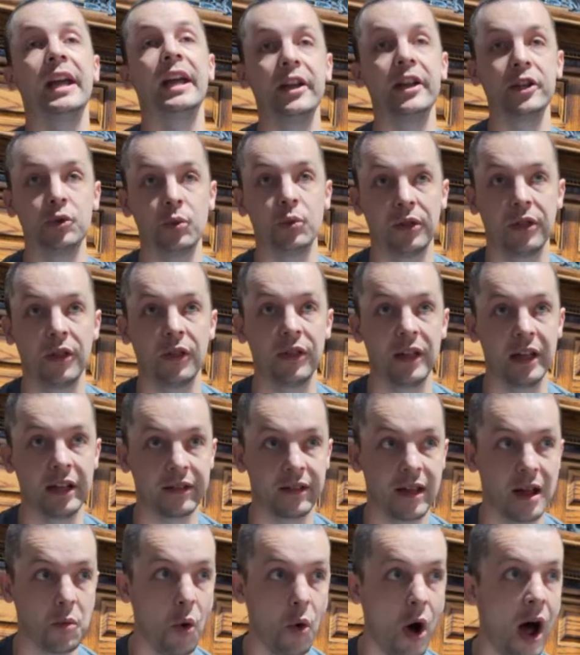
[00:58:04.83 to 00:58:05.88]
with the things
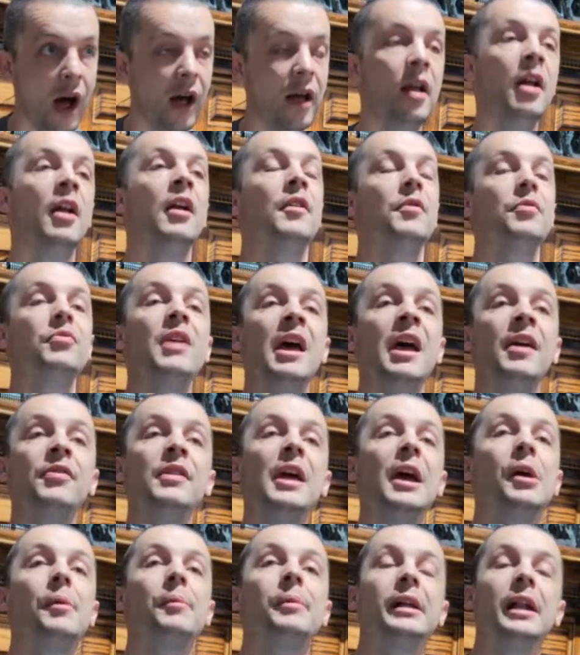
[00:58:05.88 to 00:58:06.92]
they want. Then
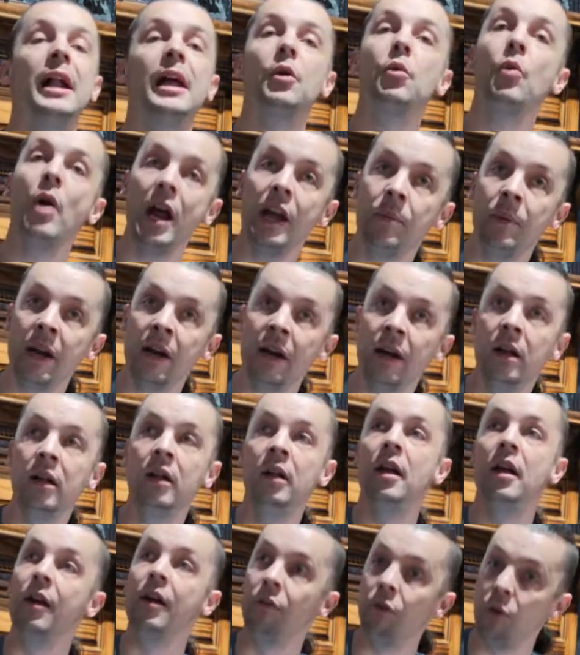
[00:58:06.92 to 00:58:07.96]
they'll be like, wait a minute,
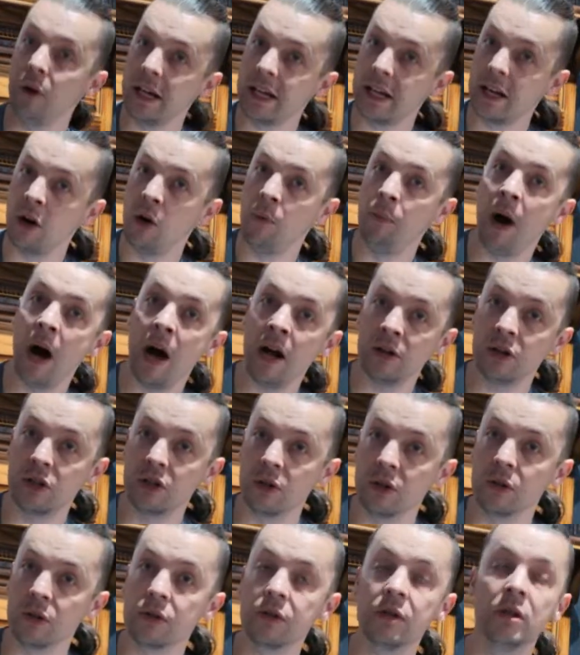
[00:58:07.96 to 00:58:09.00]
if we kill
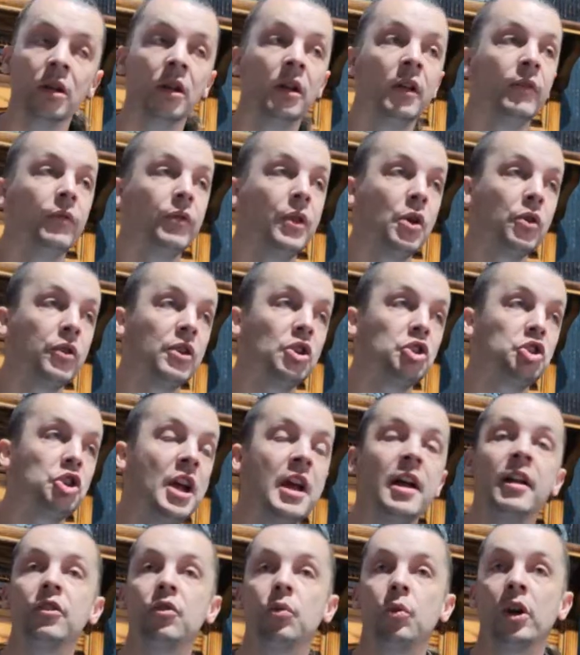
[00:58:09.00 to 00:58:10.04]
monsters, there's a
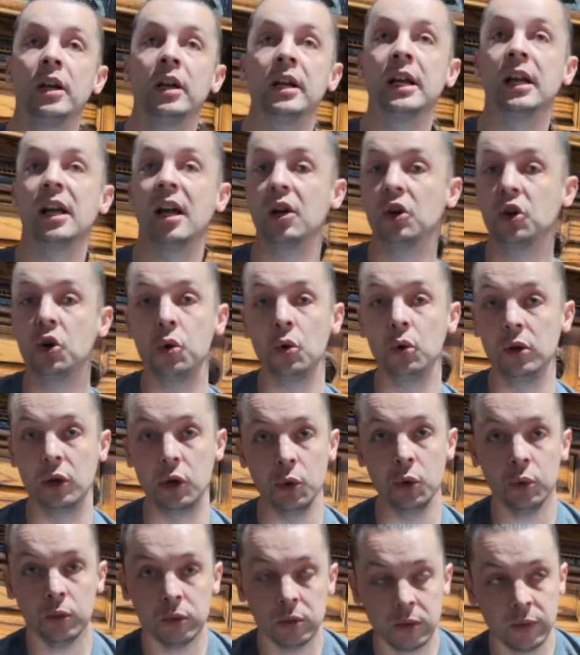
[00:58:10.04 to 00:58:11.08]
chance we're going to get cool
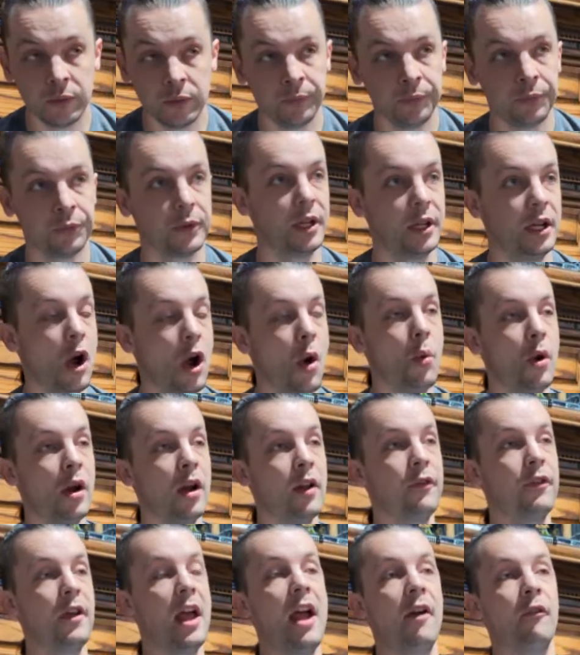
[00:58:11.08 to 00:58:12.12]
loot. You know, what
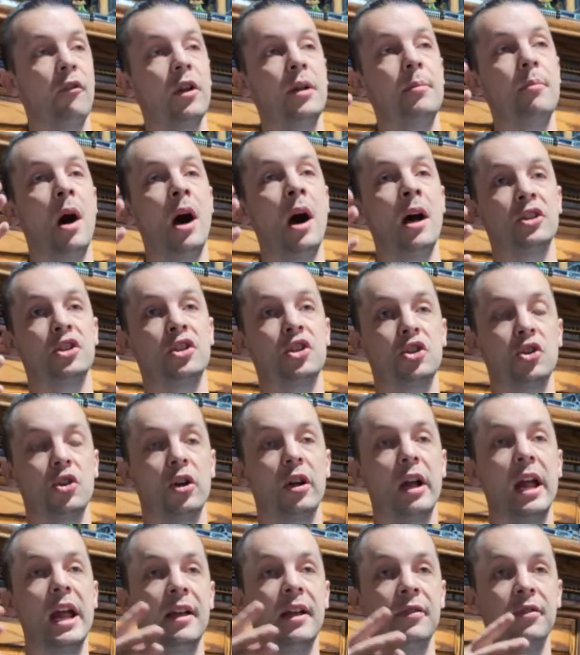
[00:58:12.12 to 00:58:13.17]
if every monster
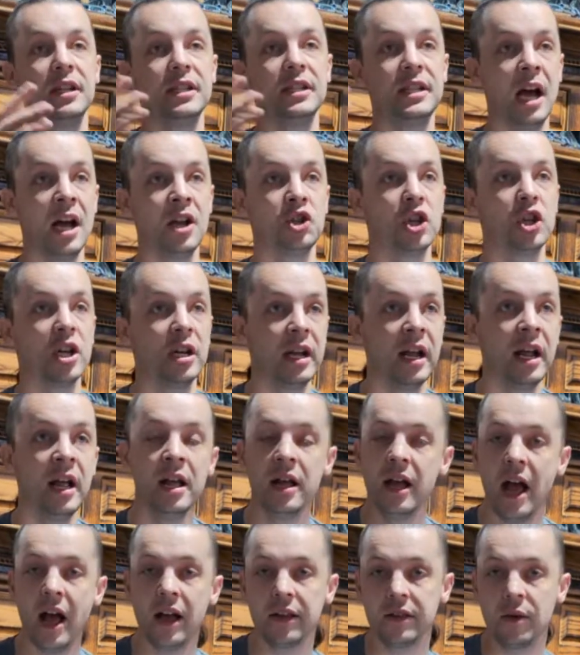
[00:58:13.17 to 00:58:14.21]
in the dungeon
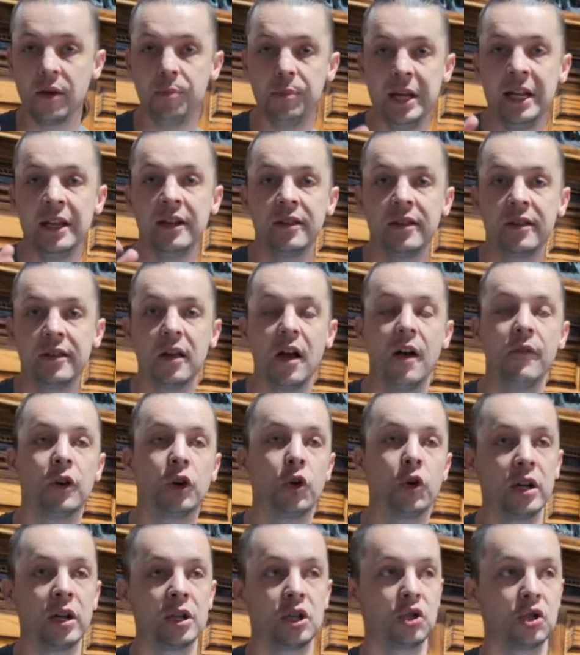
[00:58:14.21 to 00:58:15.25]
has a piece of a
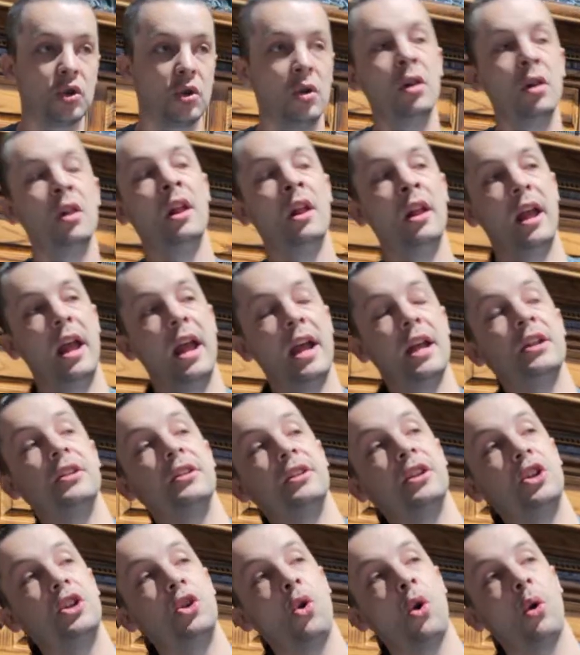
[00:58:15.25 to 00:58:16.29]
crystal and
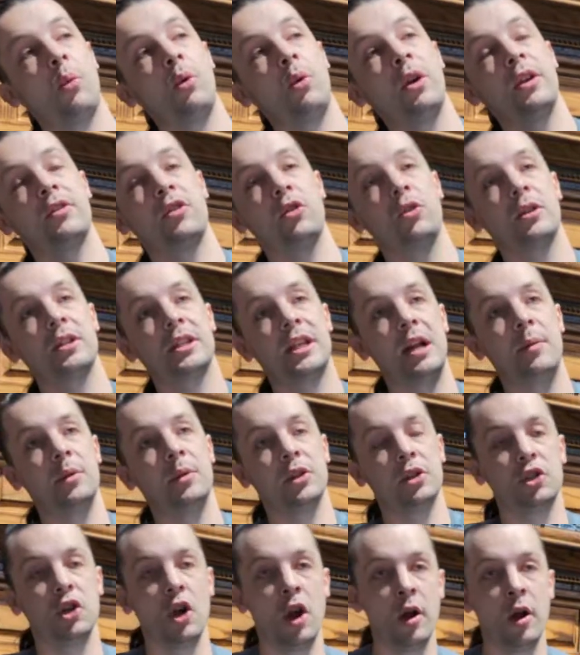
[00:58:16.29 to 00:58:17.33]
your wizard is able to
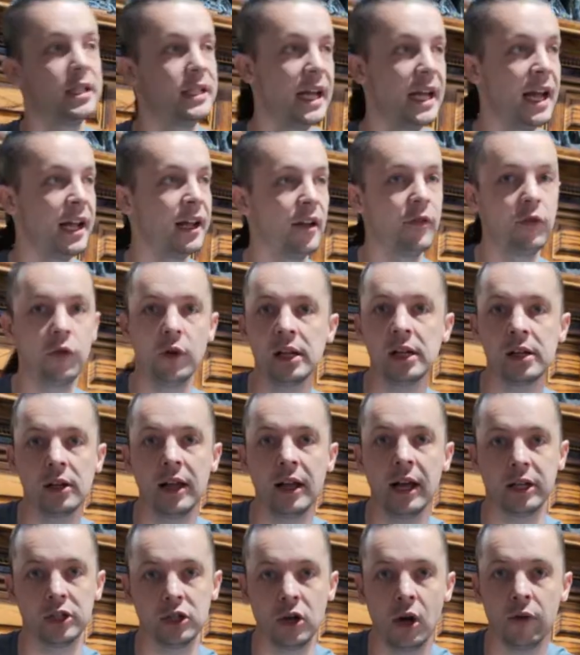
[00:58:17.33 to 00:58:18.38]
determine, dang, if we
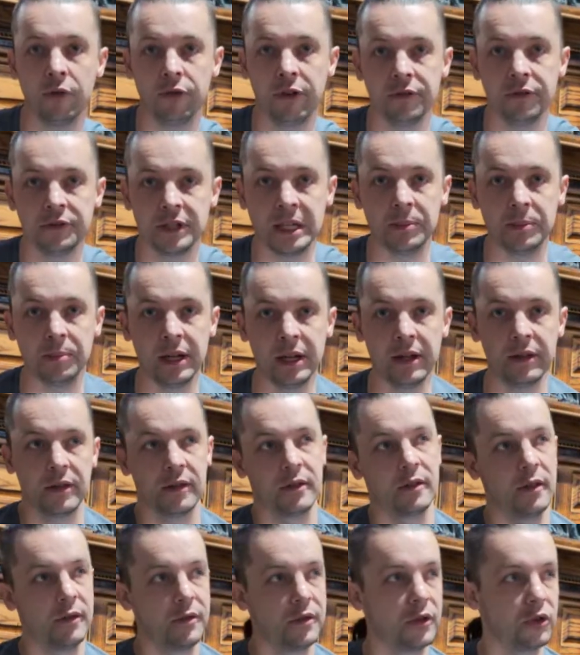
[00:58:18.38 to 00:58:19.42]
collect all 15
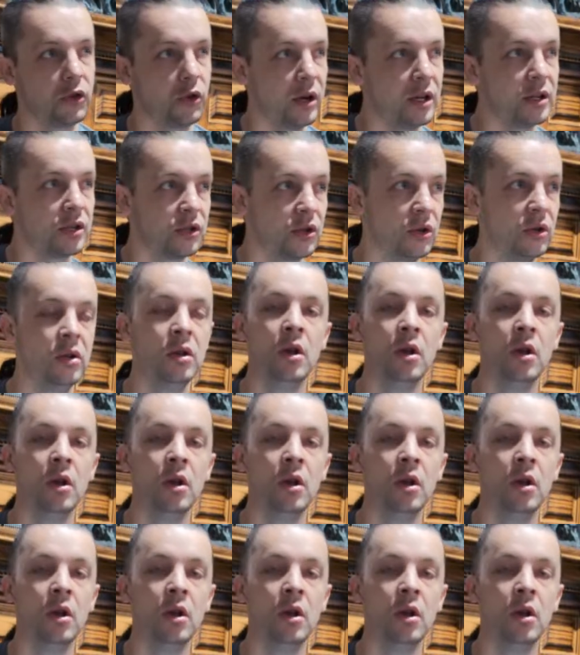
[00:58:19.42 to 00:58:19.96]
pieces of this crystal,